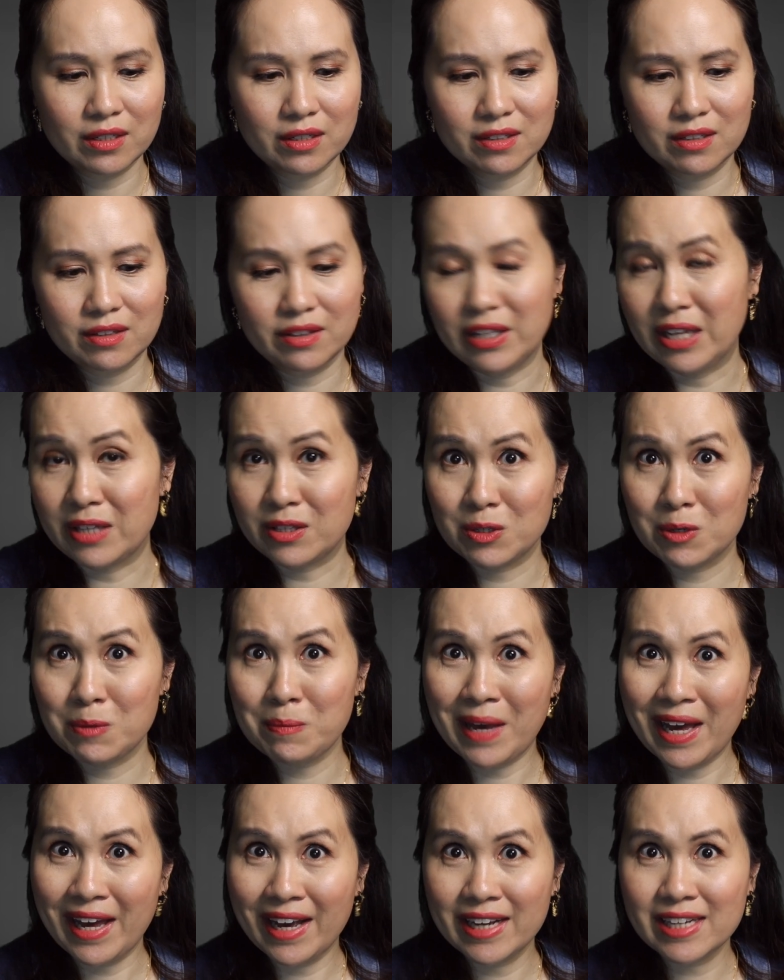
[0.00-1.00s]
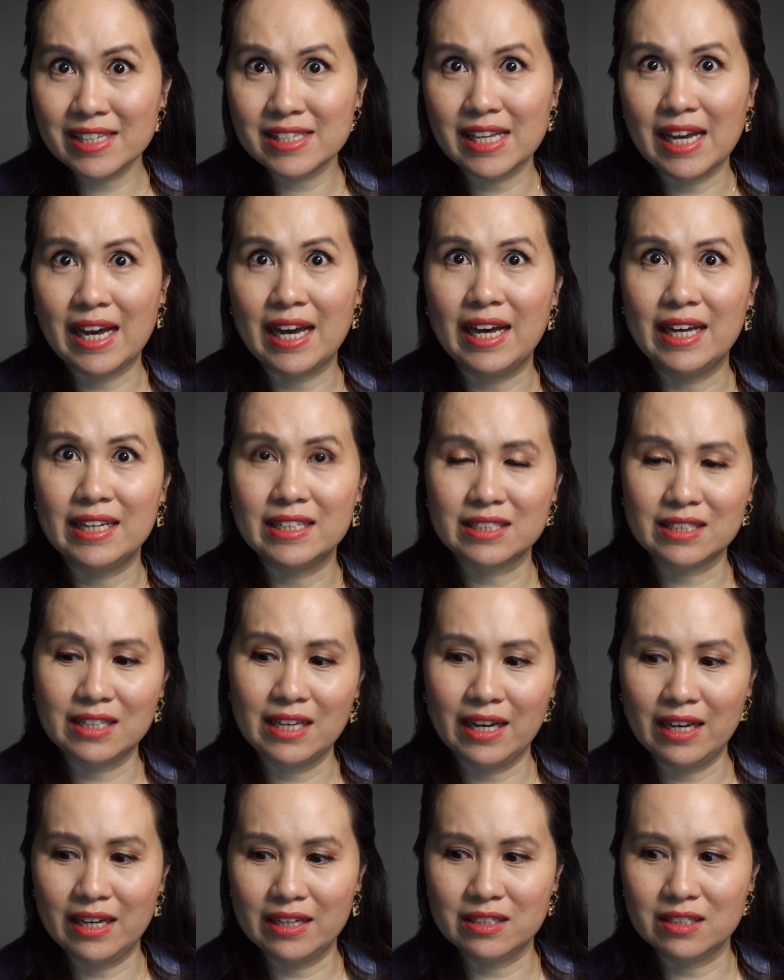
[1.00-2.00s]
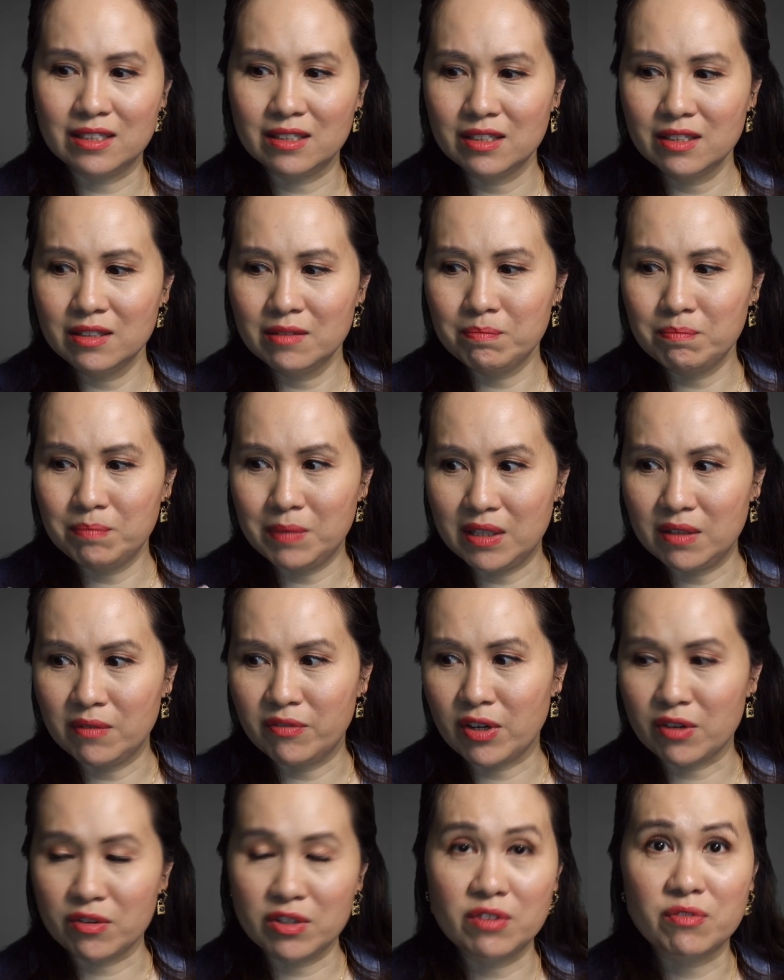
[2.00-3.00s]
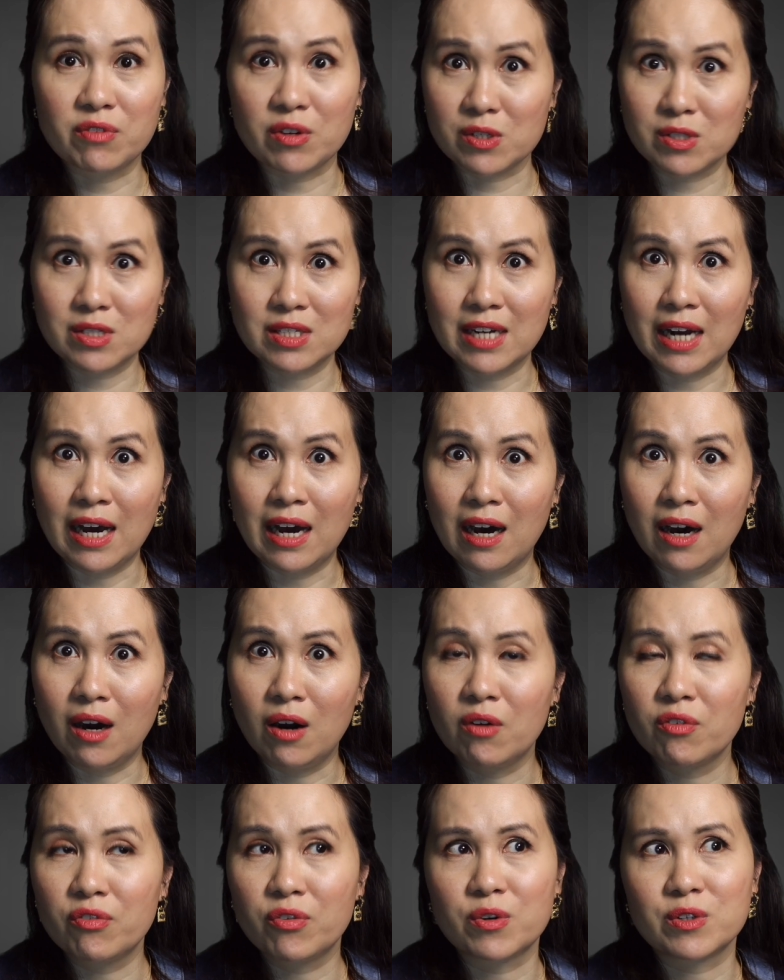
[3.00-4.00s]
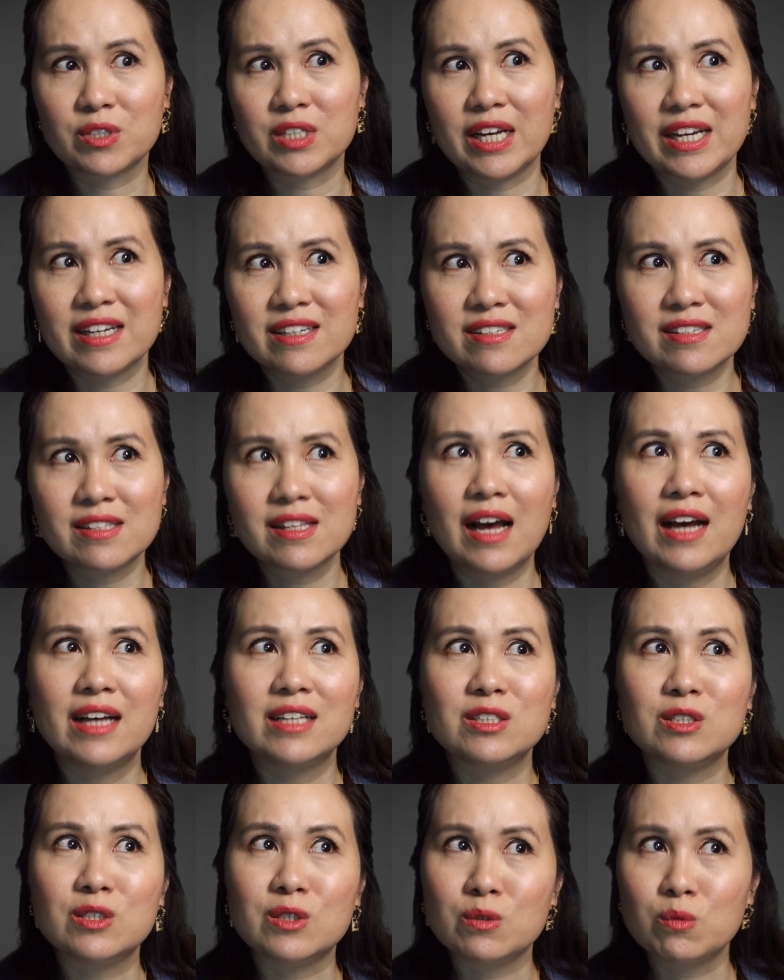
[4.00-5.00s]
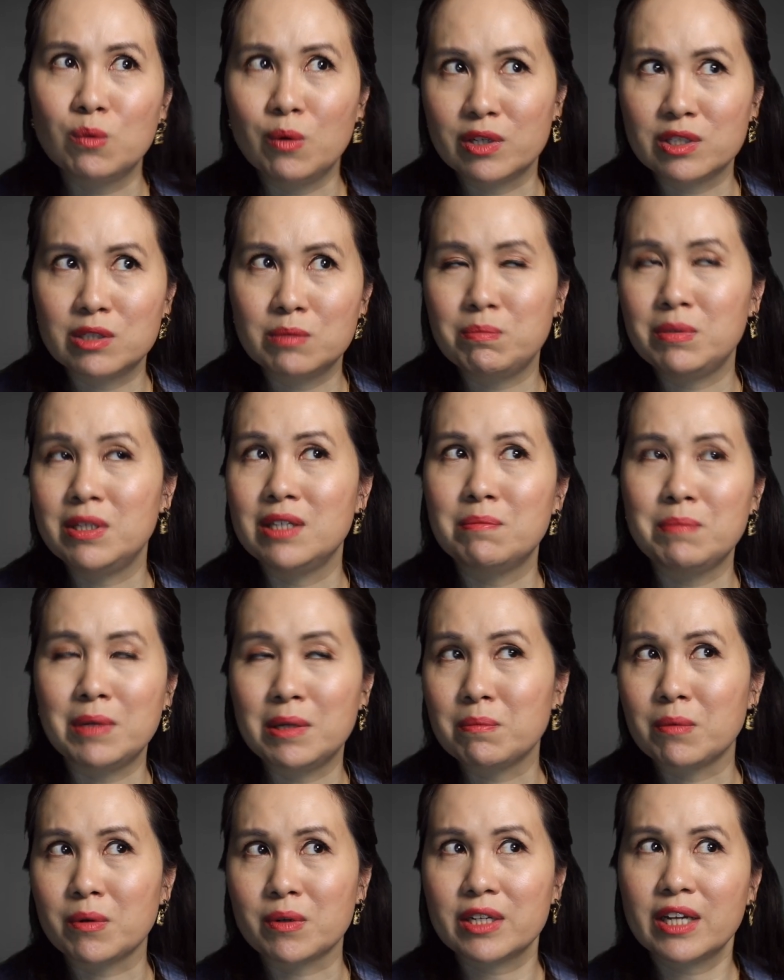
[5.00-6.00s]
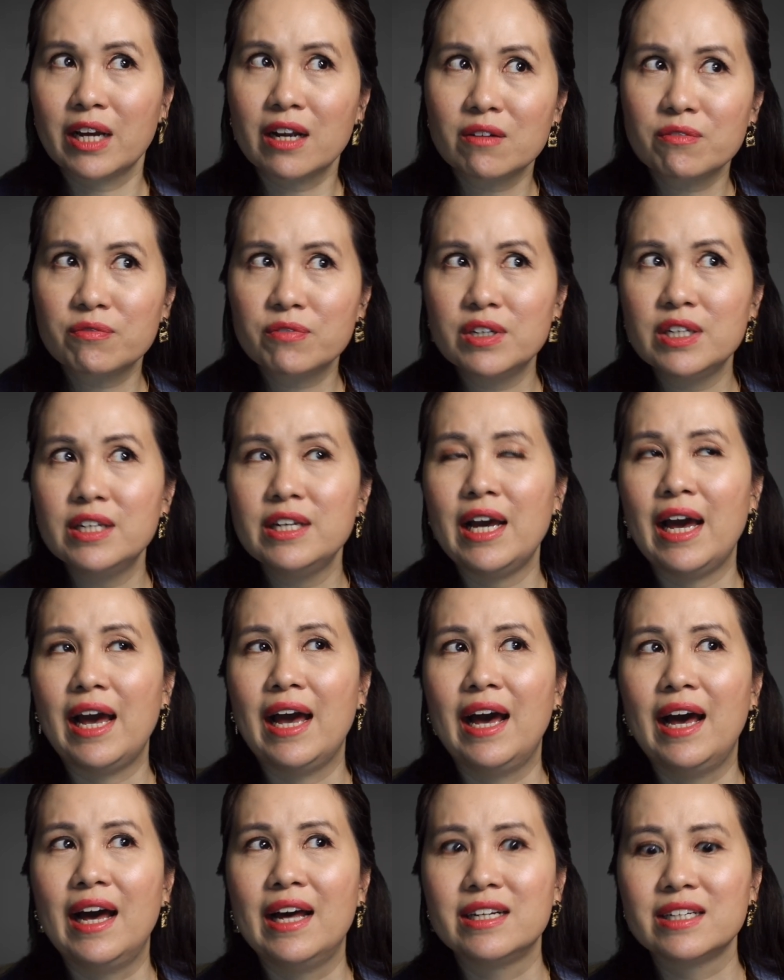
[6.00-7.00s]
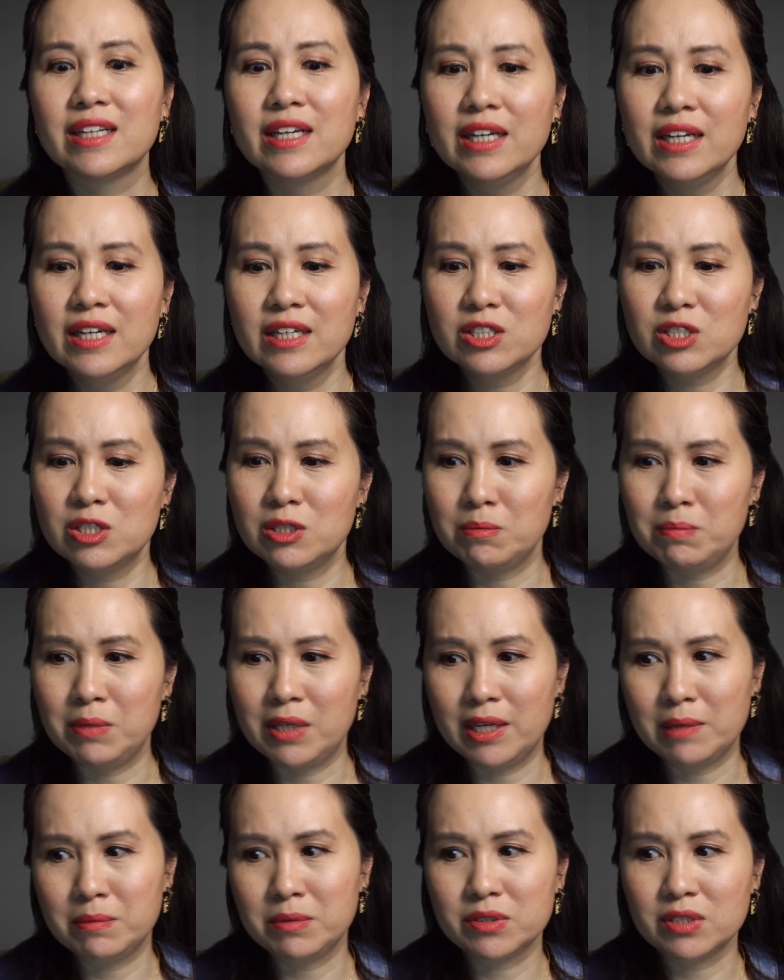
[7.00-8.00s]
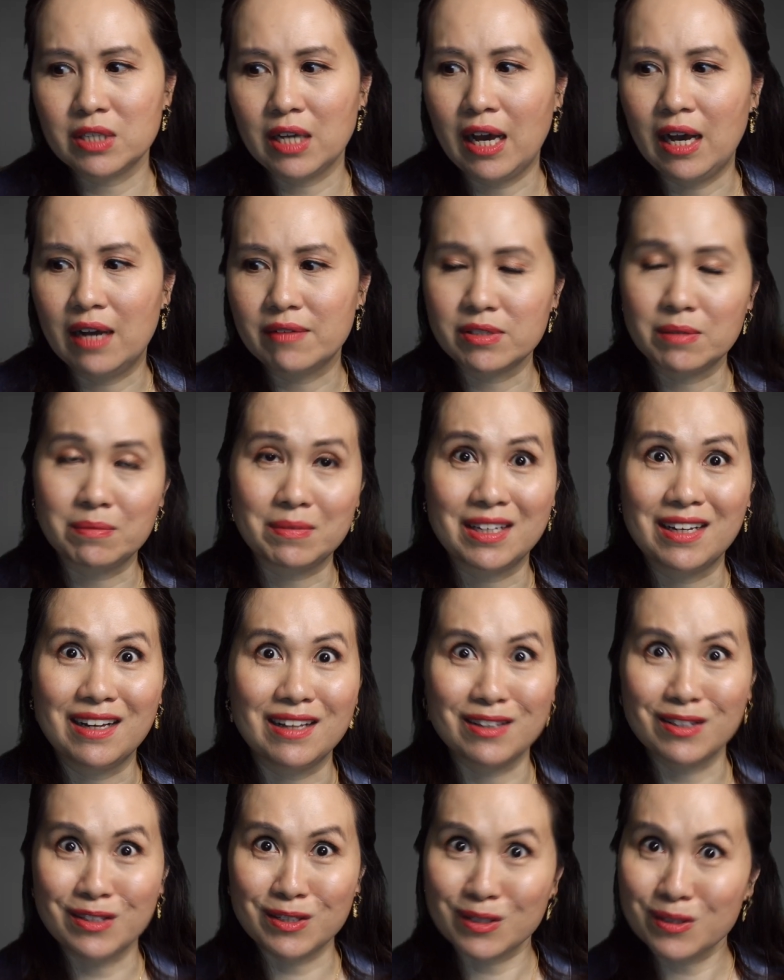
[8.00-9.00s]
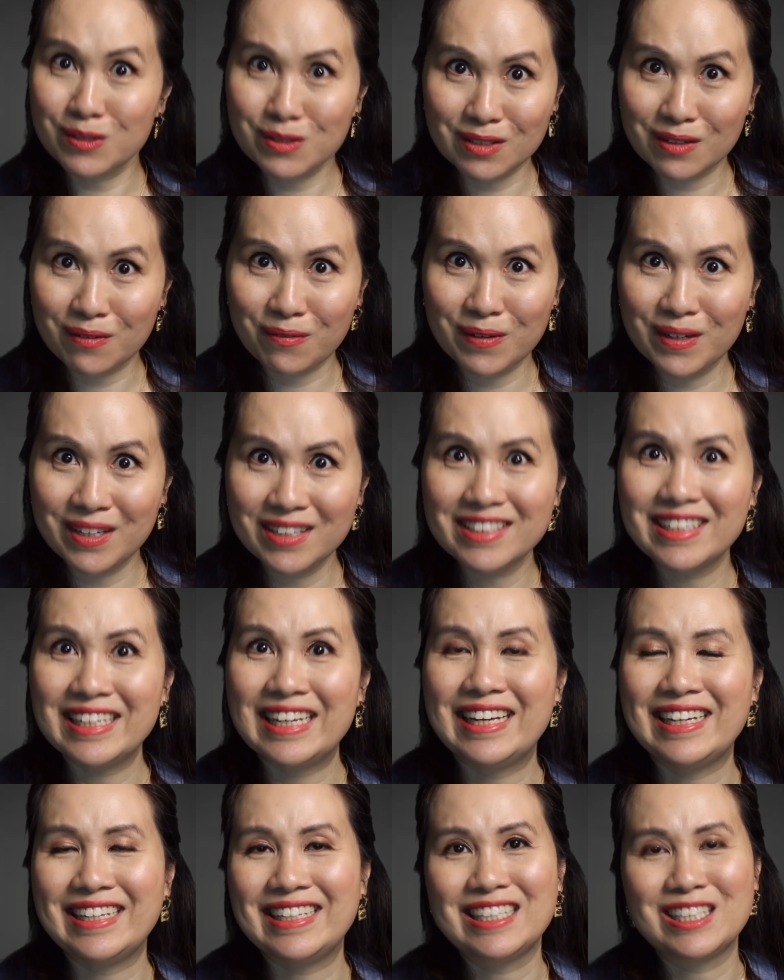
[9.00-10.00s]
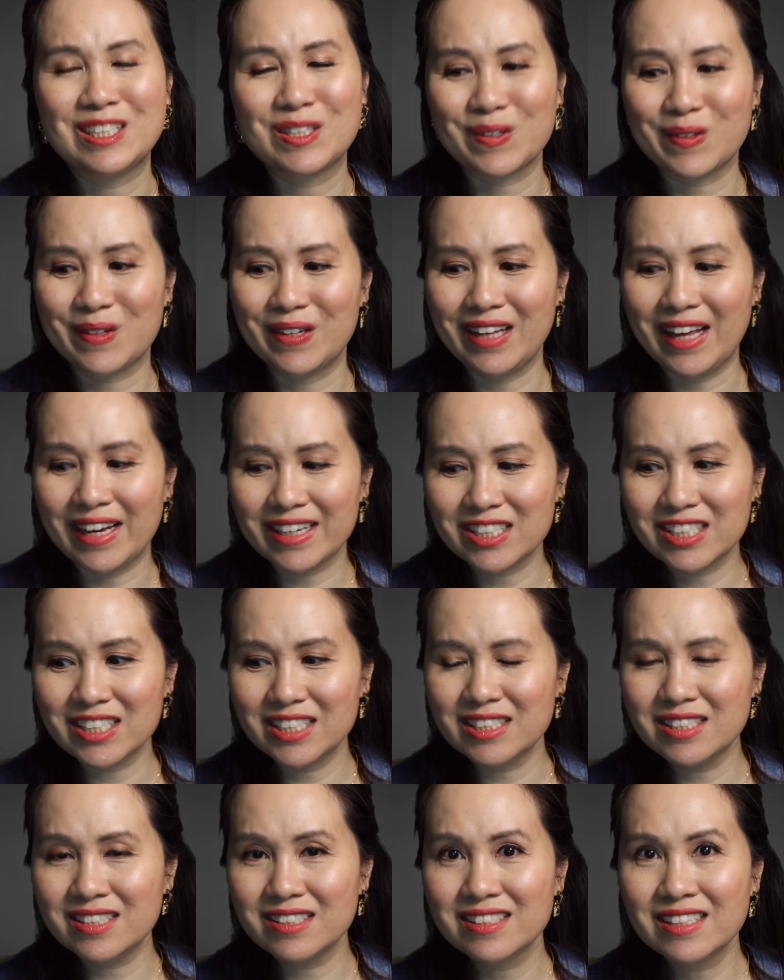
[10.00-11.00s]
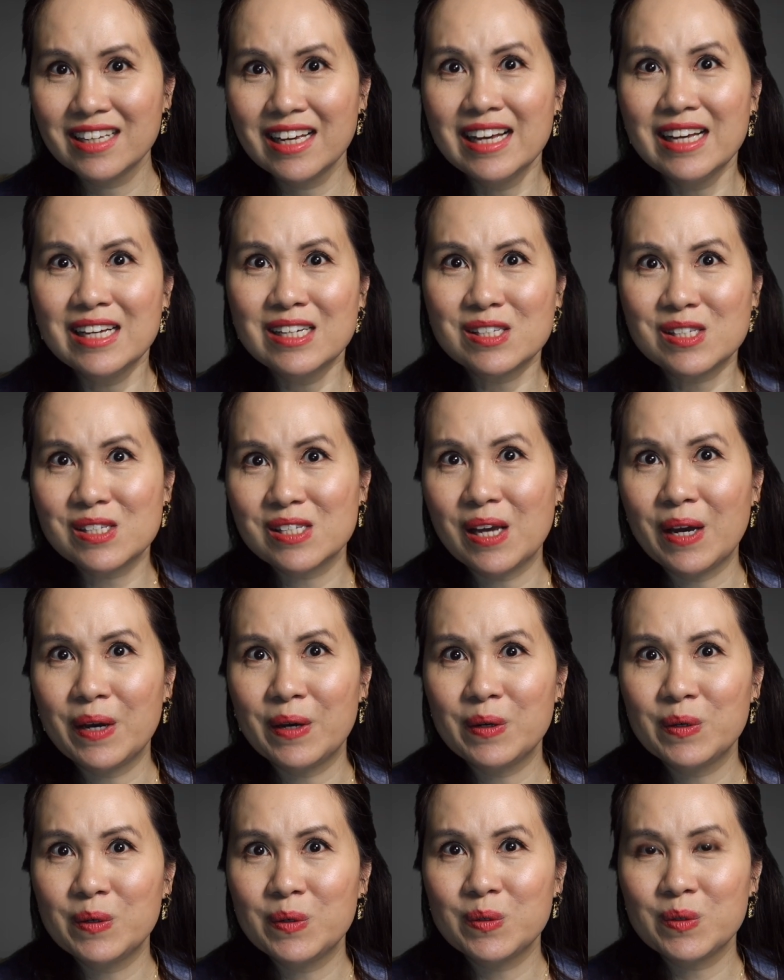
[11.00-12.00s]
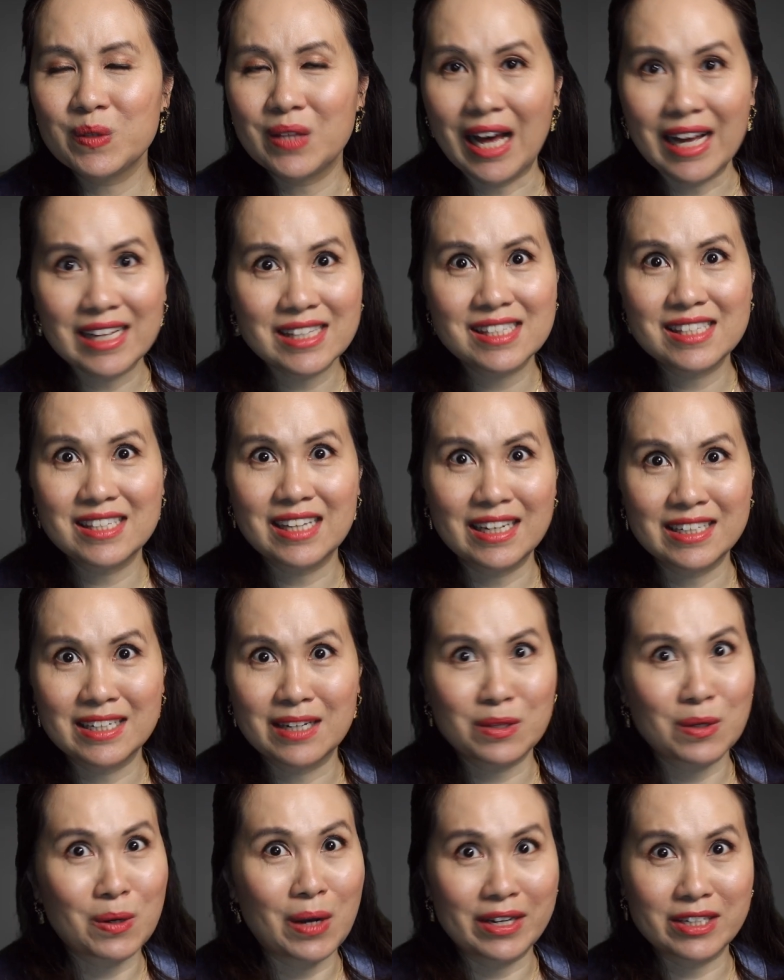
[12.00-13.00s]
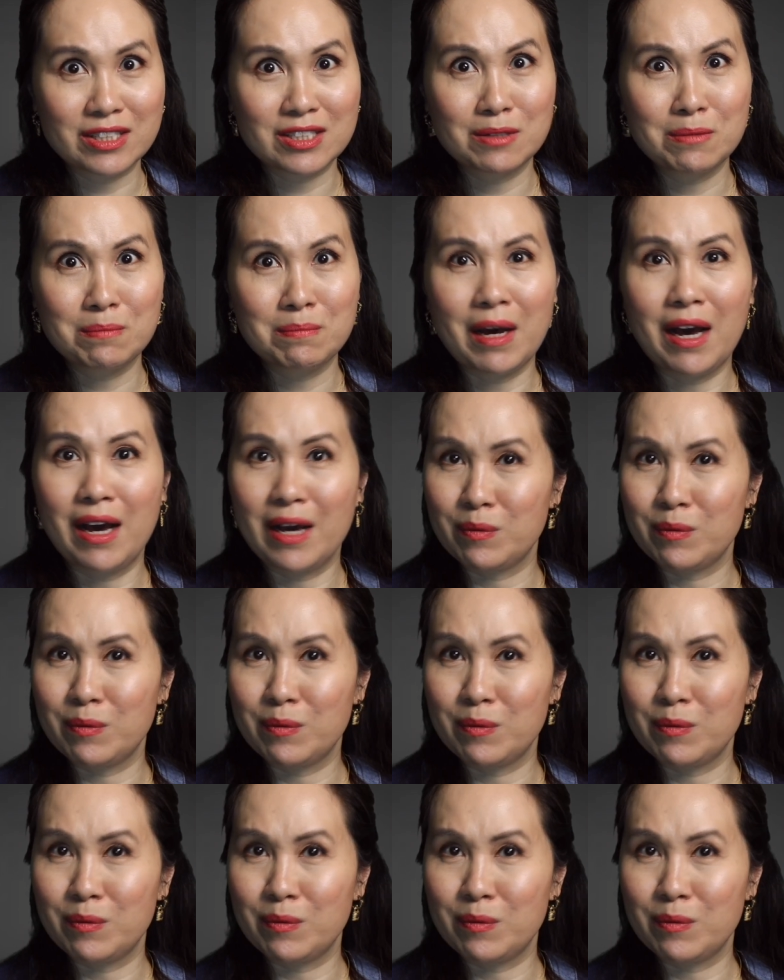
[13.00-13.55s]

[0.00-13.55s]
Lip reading: leather bags and can be very versatile for days that you want to be a bit more carefree and to be able to have something a little different in your collection. So that's another item I